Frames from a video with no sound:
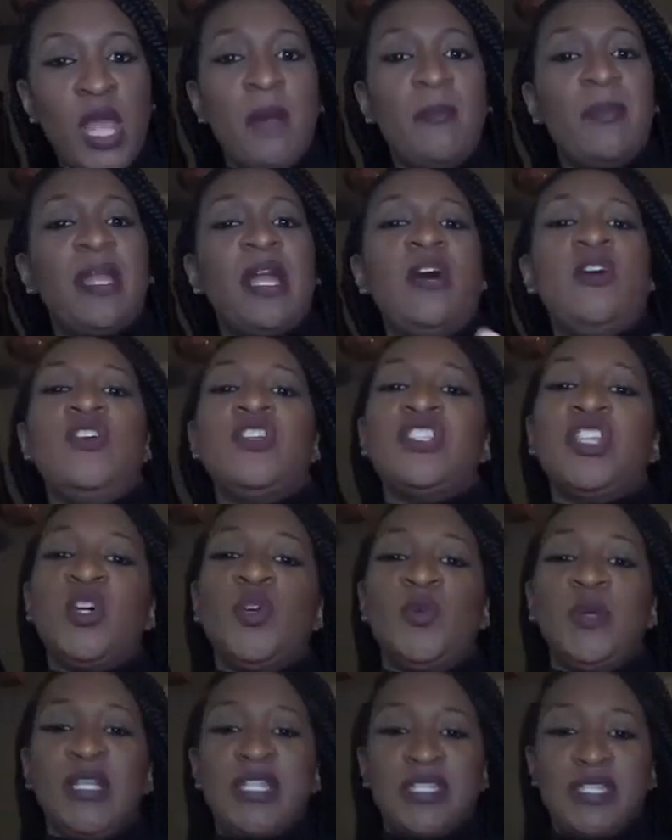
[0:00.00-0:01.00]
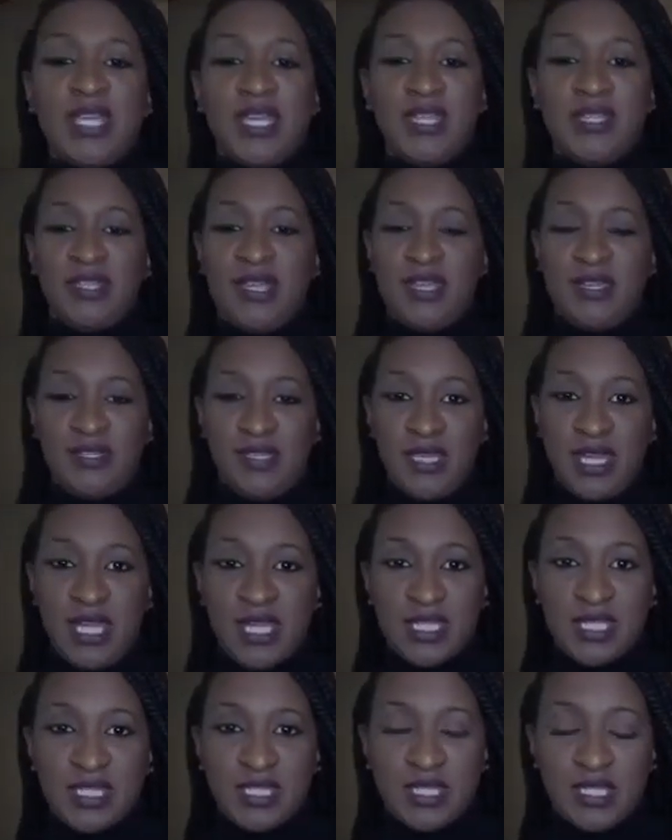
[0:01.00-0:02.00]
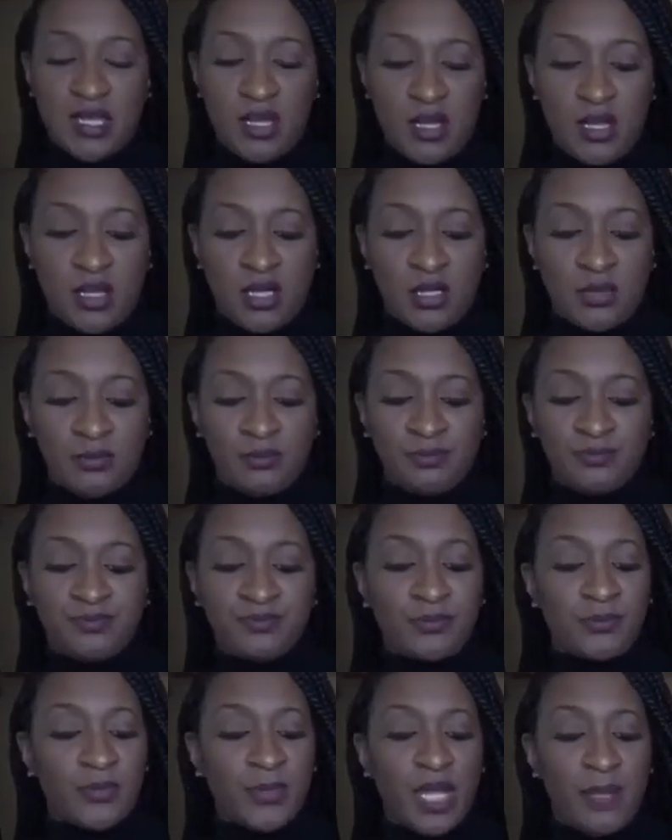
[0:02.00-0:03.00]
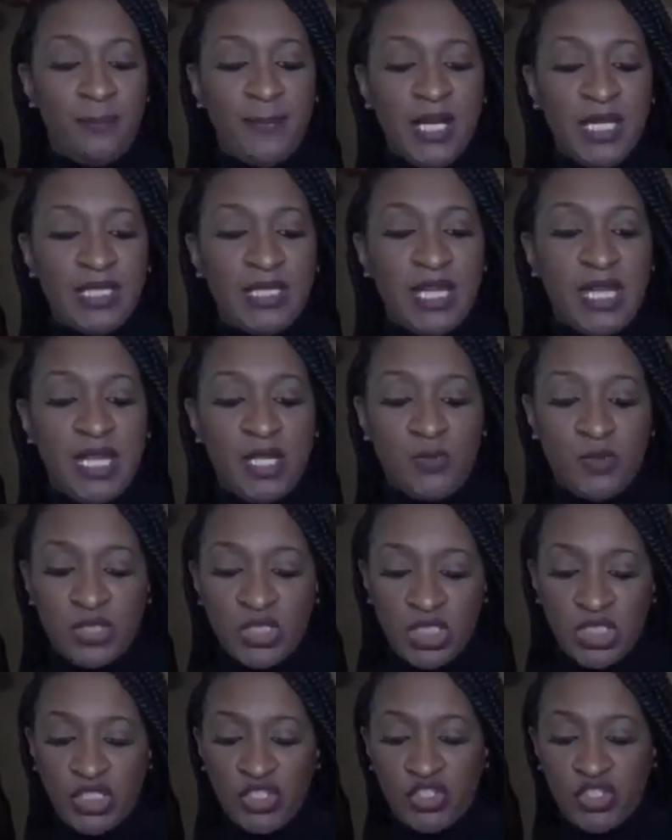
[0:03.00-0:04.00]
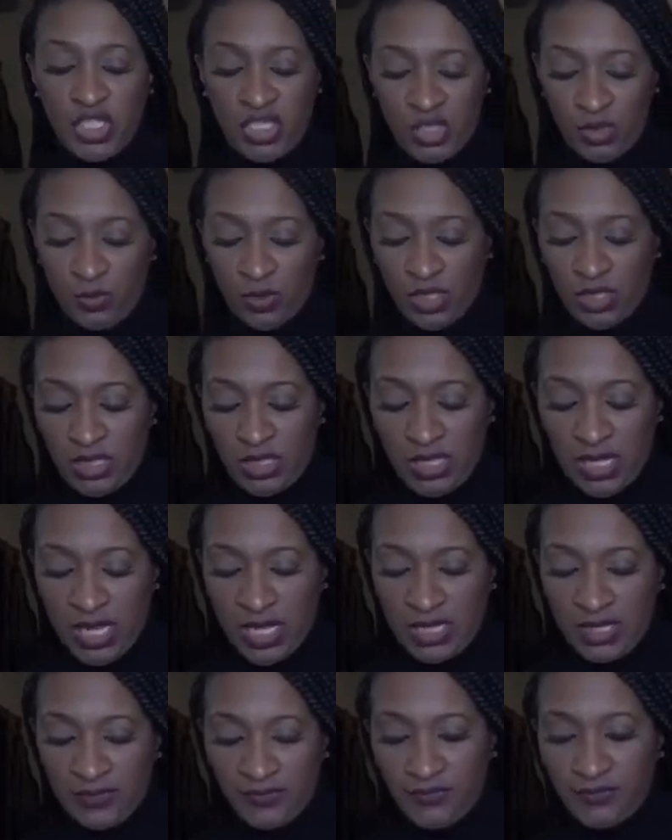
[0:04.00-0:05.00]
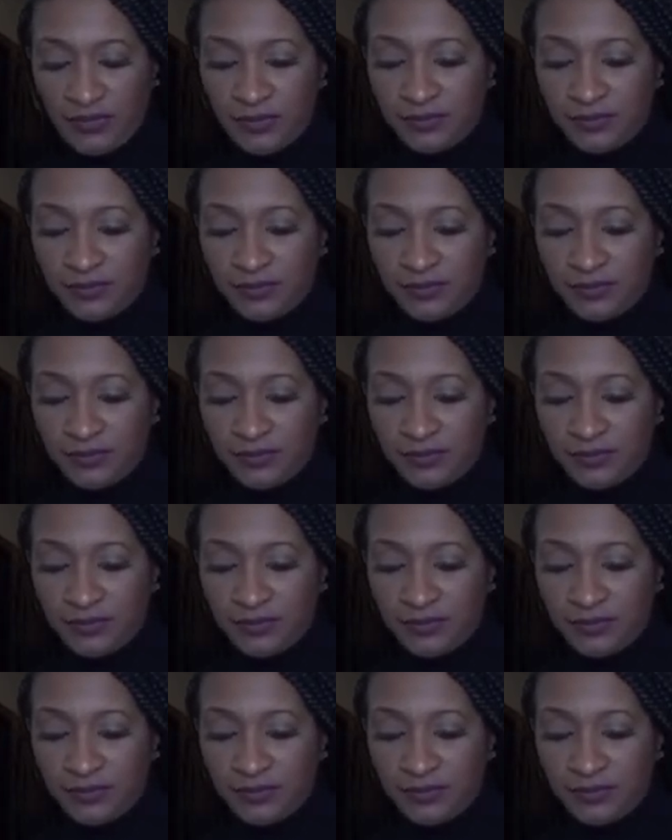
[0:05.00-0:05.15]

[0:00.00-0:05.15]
But I also want to say that next Monday, which is January the 9th,